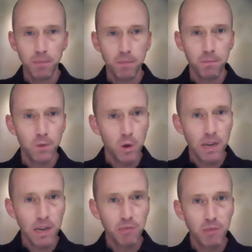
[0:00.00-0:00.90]
so
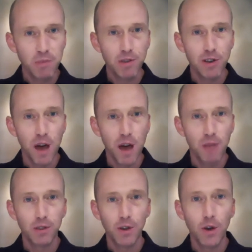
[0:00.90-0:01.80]
many people show up
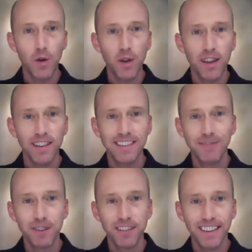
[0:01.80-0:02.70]
so
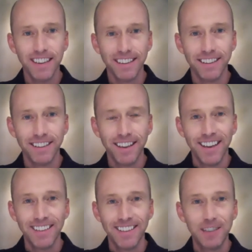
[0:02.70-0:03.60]
differently.
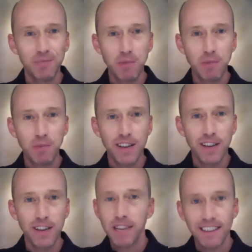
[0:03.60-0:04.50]
These people that
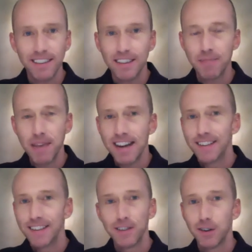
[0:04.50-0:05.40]
normally you may not
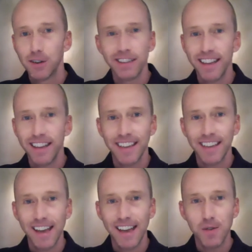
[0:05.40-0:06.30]
necessarily like to
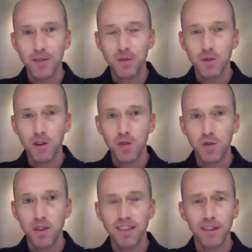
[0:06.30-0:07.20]
hang out with or work
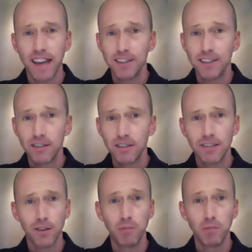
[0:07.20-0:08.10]
with, they're nicer,
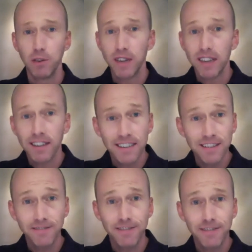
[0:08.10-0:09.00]
they're
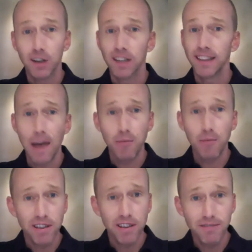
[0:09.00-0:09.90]
communicative, they're
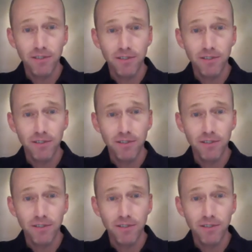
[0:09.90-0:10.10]
collaborative,